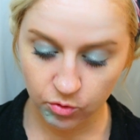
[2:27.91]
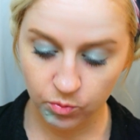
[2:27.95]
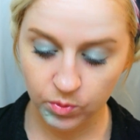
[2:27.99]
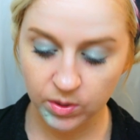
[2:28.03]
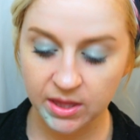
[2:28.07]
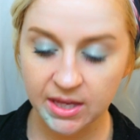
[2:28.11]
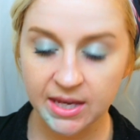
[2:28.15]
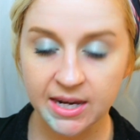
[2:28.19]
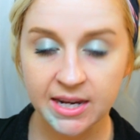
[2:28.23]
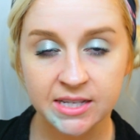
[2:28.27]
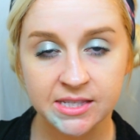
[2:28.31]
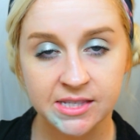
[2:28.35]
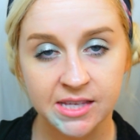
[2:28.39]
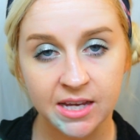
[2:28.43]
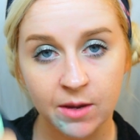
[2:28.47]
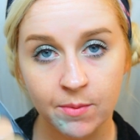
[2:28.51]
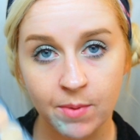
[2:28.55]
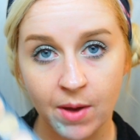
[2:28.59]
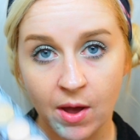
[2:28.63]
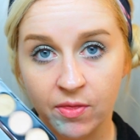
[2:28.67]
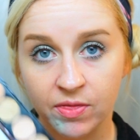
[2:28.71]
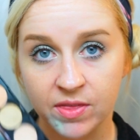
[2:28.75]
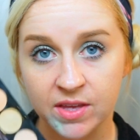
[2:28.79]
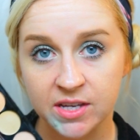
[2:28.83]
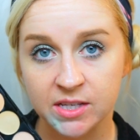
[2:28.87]
really nice thing
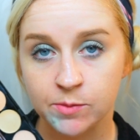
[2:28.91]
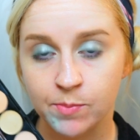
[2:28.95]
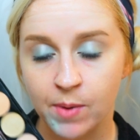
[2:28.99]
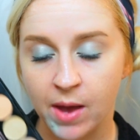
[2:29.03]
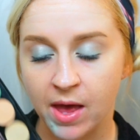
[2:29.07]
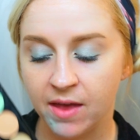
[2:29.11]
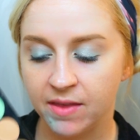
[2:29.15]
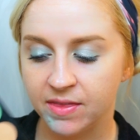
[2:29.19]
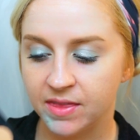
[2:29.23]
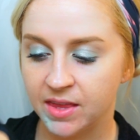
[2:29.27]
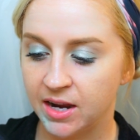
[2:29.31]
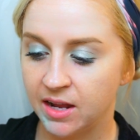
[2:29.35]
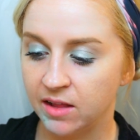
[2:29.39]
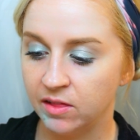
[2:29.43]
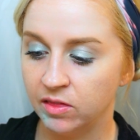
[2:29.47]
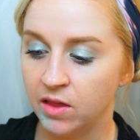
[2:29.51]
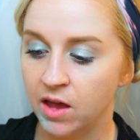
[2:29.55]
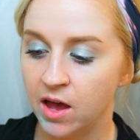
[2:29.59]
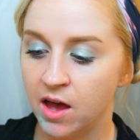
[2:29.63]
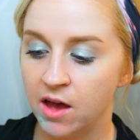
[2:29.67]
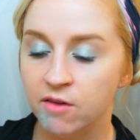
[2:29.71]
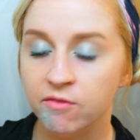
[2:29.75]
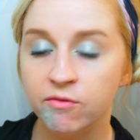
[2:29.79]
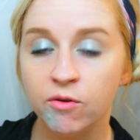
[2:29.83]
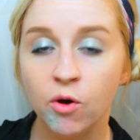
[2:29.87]
about this palette that I
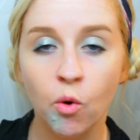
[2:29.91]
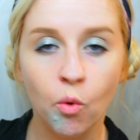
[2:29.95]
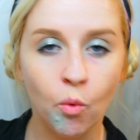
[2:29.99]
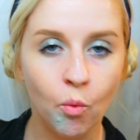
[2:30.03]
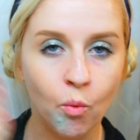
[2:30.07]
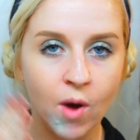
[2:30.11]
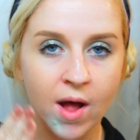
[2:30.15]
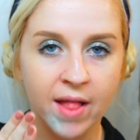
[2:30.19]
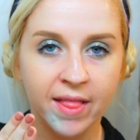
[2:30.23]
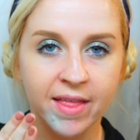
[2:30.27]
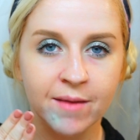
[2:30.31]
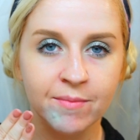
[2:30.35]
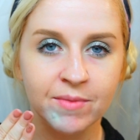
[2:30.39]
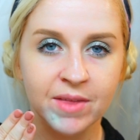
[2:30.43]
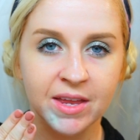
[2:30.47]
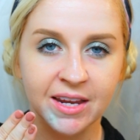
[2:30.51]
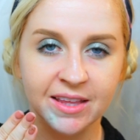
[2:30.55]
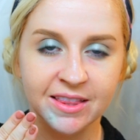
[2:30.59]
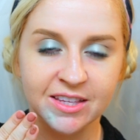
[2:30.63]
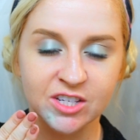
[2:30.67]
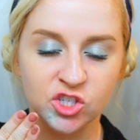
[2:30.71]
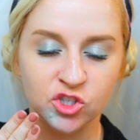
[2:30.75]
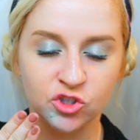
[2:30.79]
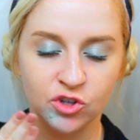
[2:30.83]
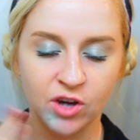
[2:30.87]
love, while I'm
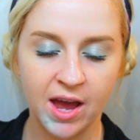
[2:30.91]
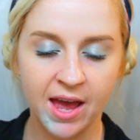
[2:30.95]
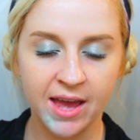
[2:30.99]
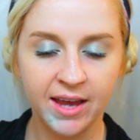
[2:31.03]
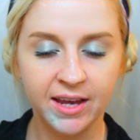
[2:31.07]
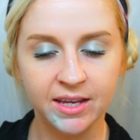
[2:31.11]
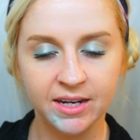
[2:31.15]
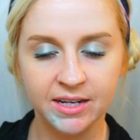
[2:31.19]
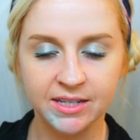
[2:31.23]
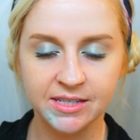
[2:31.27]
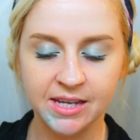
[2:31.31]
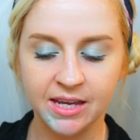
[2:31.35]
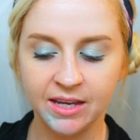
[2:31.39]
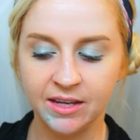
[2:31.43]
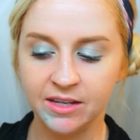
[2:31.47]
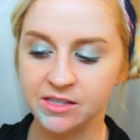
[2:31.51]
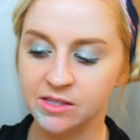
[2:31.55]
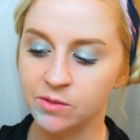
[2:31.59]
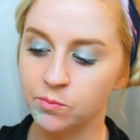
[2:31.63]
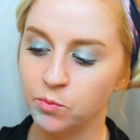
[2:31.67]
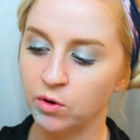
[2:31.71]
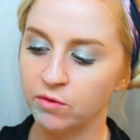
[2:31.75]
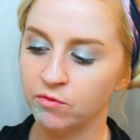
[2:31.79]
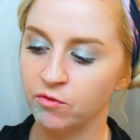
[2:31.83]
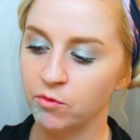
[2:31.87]
letting this dry, I'm going to tell you
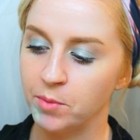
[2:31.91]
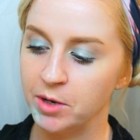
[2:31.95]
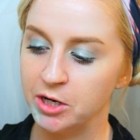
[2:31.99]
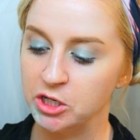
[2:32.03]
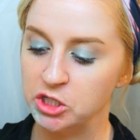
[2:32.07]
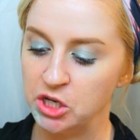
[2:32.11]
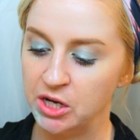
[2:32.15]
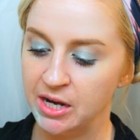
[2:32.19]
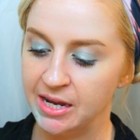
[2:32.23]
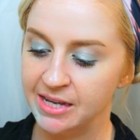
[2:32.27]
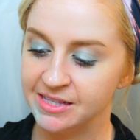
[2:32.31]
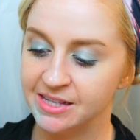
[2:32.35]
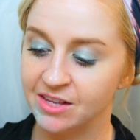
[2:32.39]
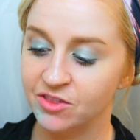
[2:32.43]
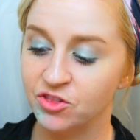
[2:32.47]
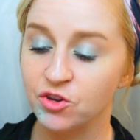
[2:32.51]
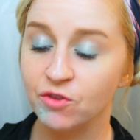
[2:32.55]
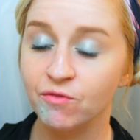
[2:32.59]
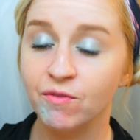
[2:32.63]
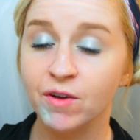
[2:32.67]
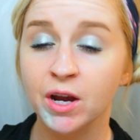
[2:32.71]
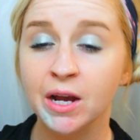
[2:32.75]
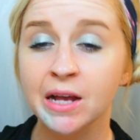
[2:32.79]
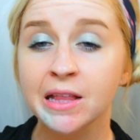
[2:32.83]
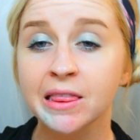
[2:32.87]
some more information, is that
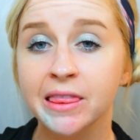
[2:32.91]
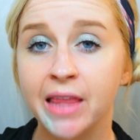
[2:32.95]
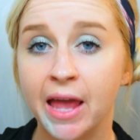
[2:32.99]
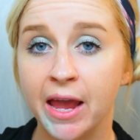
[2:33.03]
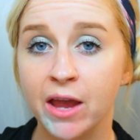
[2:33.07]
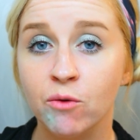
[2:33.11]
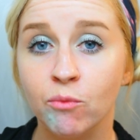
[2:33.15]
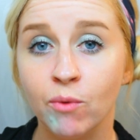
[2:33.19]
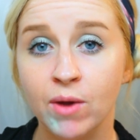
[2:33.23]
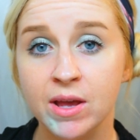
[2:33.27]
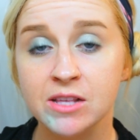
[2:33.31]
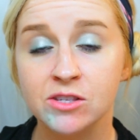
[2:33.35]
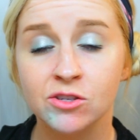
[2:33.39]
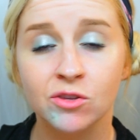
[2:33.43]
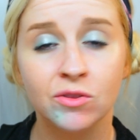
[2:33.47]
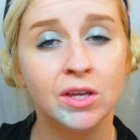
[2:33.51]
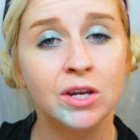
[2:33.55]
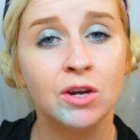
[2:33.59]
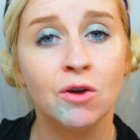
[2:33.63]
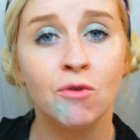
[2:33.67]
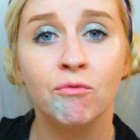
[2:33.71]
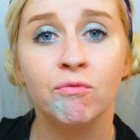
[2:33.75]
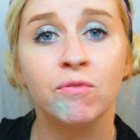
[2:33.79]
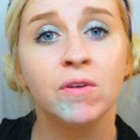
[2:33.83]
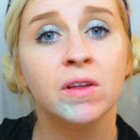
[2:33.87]
they're very lightweight, so they
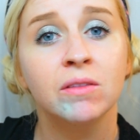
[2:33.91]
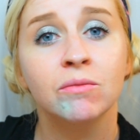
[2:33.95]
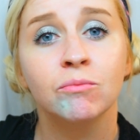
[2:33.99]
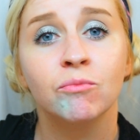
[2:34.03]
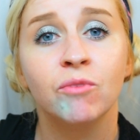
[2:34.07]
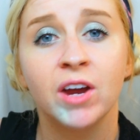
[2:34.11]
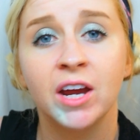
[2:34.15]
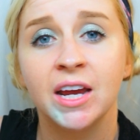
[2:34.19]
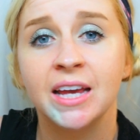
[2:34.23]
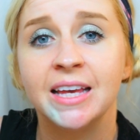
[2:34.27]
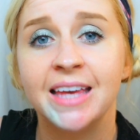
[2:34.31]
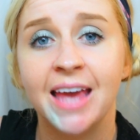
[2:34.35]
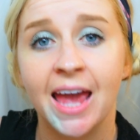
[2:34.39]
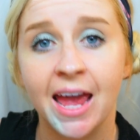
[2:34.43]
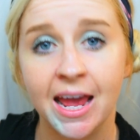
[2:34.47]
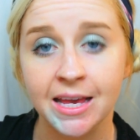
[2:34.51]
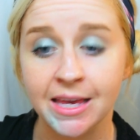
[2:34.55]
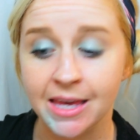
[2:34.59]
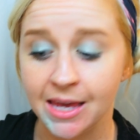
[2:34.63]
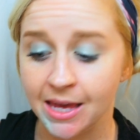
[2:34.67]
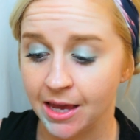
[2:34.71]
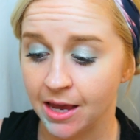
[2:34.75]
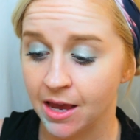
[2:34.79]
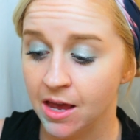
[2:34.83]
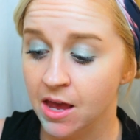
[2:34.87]
don't feel very
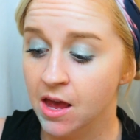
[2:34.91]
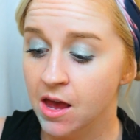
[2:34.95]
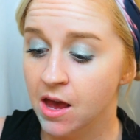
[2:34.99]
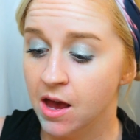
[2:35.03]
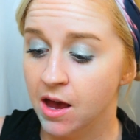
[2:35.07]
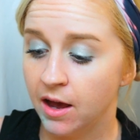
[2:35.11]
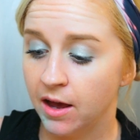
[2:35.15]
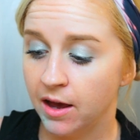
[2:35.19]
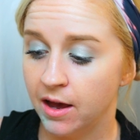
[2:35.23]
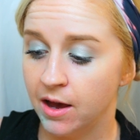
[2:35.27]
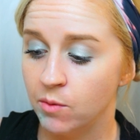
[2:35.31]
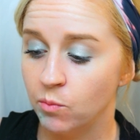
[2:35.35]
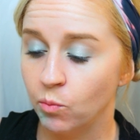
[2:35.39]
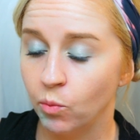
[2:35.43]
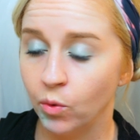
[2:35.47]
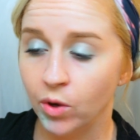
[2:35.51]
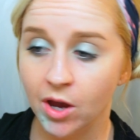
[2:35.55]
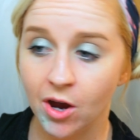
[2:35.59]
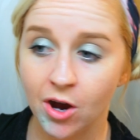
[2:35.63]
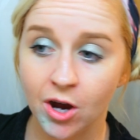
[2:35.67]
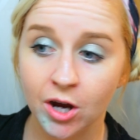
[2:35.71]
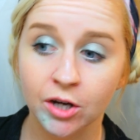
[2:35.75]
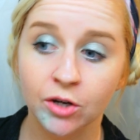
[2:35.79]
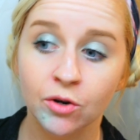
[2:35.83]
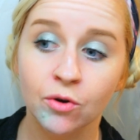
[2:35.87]
cakey.
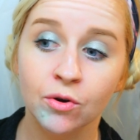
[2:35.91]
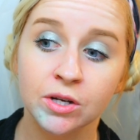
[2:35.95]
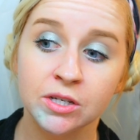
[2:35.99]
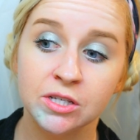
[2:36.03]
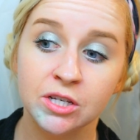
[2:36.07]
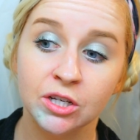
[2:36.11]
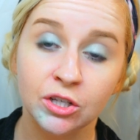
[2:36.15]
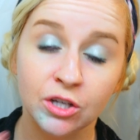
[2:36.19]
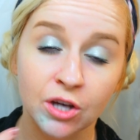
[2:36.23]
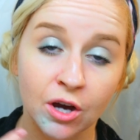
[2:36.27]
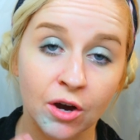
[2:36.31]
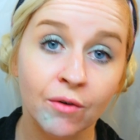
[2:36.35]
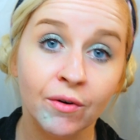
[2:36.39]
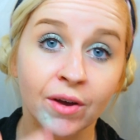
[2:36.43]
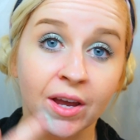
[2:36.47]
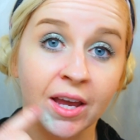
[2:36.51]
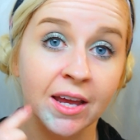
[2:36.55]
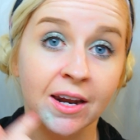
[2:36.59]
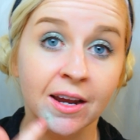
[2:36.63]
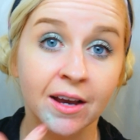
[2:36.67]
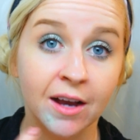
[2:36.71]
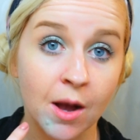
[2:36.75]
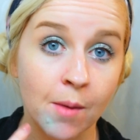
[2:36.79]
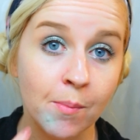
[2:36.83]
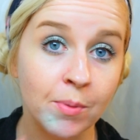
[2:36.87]
We are going to go
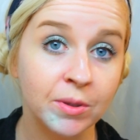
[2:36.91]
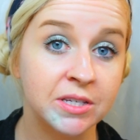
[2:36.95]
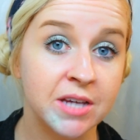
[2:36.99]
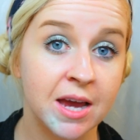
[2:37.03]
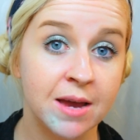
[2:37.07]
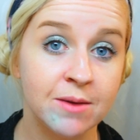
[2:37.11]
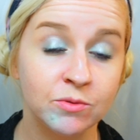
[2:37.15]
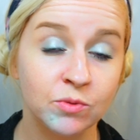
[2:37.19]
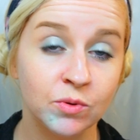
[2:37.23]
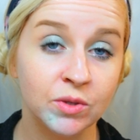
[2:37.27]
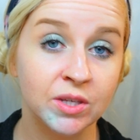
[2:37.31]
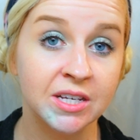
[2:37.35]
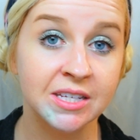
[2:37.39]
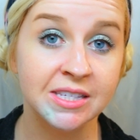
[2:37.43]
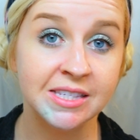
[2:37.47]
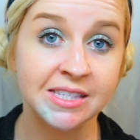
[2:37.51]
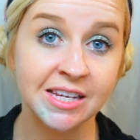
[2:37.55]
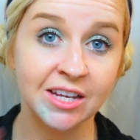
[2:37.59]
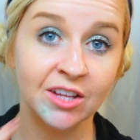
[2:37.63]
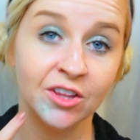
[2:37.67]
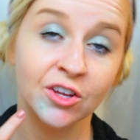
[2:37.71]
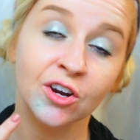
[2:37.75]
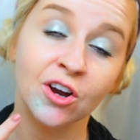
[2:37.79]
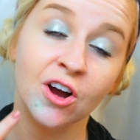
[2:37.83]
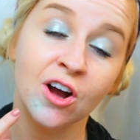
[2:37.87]
in a couple times with
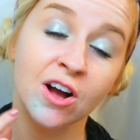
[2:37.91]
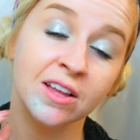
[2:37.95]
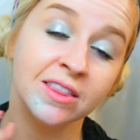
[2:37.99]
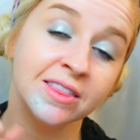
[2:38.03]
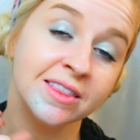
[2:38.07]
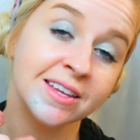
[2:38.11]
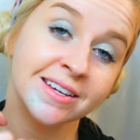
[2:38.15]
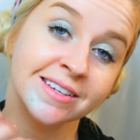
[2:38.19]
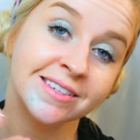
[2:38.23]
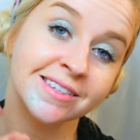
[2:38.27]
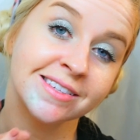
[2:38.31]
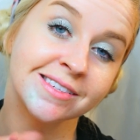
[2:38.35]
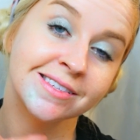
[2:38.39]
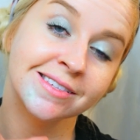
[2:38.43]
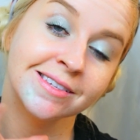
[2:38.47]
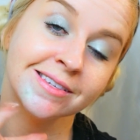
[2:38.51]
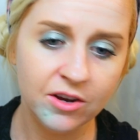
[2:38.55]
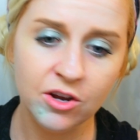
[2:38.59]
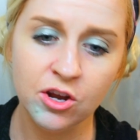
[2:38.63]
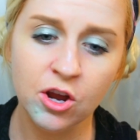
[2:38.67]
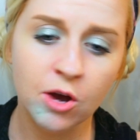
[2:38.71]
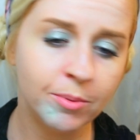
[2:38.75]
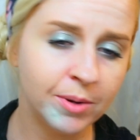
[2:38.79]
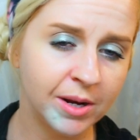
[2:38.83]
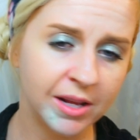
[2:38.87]
concealer on this.
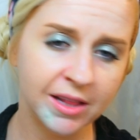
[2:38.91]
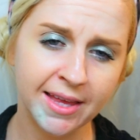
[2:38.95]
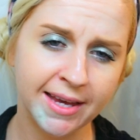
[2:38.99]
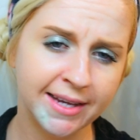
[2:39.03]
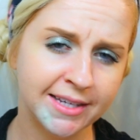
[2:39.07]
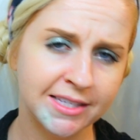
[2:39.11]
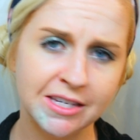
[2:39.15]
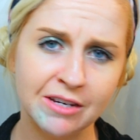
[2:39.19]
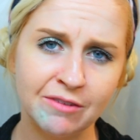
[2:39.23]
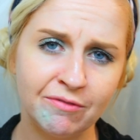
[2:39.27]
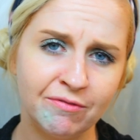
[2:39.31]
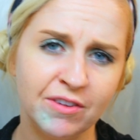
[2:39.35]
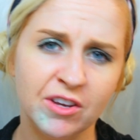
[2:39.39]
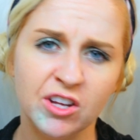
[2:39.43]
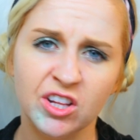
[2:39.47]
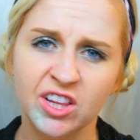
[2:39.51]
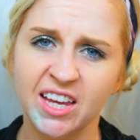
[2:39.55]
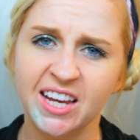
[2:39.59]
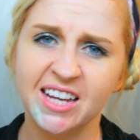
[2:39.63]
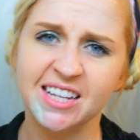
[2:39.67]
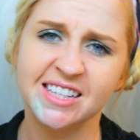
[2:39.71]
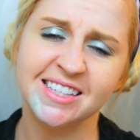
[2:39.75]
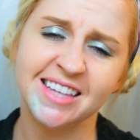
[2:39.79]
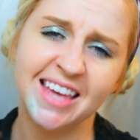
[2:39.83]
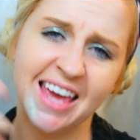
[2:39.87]
Nobody likes to feel
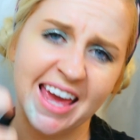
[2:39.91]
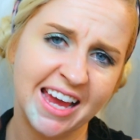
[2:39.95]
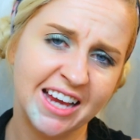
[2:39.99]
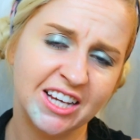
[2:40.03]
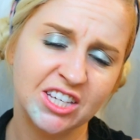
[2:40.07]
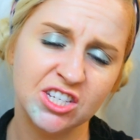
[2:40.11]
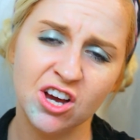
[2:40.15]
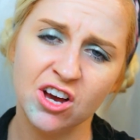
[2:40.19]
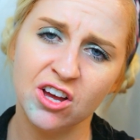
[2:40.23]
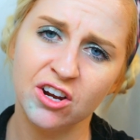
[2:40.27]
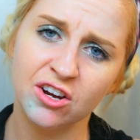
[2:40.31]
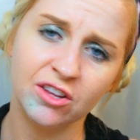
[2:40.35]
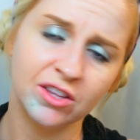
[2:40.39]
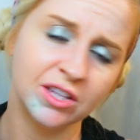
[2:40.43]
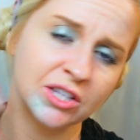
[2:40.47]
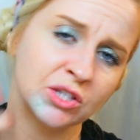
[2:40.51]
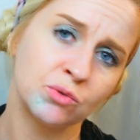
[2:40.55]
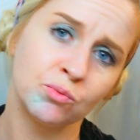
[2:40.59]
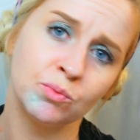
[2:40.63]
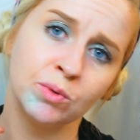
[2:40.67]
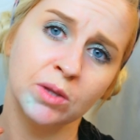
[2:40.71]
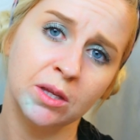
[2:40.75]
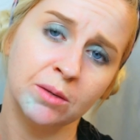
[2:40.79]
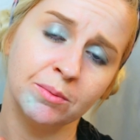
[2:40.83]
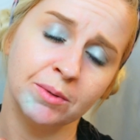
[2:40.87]
like it's caked on or
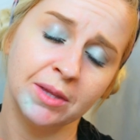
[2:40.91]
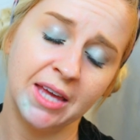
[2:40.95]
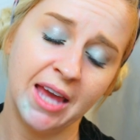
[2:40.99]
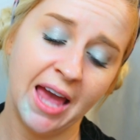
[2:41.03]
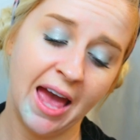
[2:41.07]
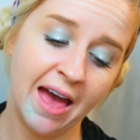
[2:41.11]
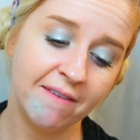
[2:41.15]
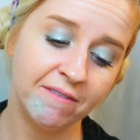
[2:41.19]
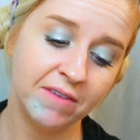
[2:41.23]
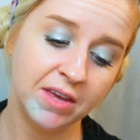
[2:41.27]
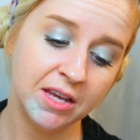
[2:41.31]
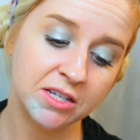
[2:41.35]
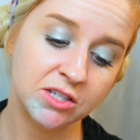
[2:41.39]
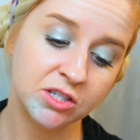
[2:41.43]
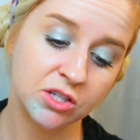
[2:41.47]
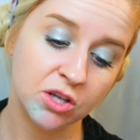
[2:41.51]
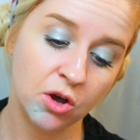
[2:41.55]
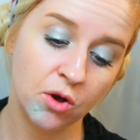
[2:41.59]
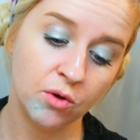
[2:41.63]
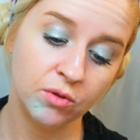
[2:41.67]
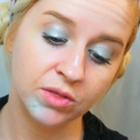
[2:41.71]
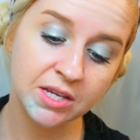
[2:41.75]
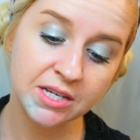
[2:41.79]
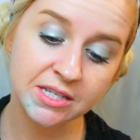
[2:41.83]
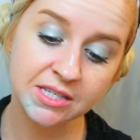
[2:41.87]
it's really, really heavy,
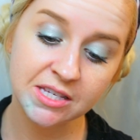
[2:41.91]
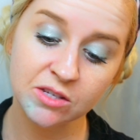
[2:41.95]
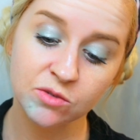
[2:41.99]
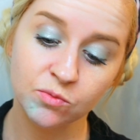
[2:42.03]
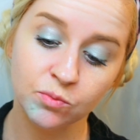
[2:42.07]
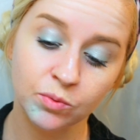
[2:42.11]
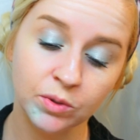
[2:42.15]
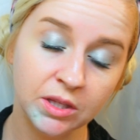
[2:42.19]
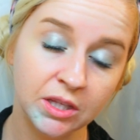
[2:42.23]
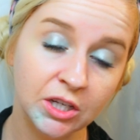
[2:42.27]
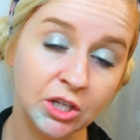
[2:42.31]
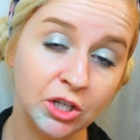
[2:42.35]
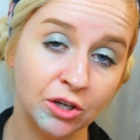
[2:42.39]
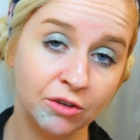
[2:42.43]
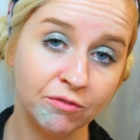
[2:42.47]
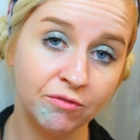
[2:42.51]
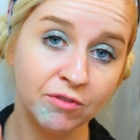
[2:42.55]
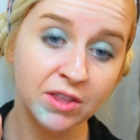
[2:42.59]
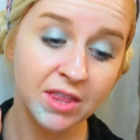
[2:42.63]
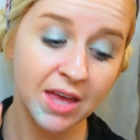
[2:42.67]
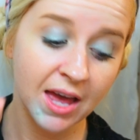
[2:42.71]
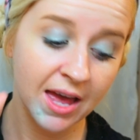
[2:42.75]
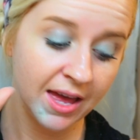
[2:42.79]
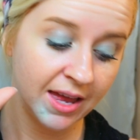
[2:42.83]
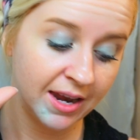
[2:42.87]
so this is really good
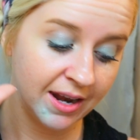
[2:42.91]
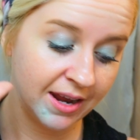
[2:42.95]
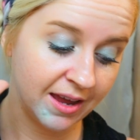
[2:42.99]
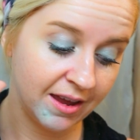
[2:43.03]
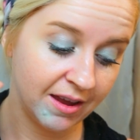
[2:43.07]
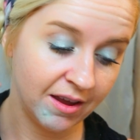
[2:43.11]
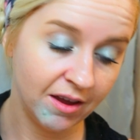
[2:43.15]
for that, and I